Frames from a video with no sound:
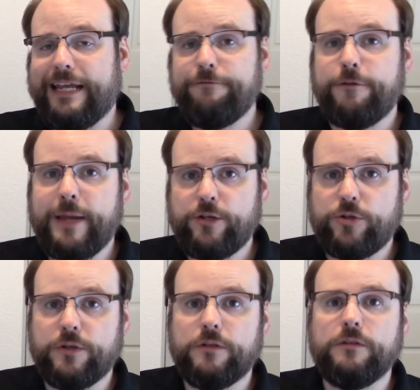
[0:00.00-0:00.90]

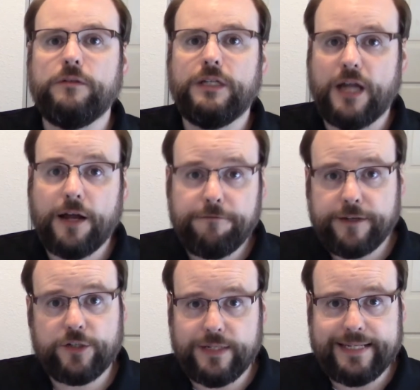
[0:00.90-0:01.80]
informational
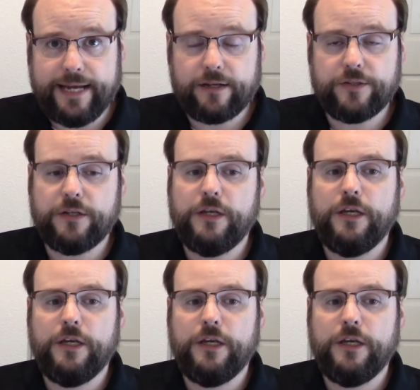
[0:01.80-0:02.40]
nonfiction text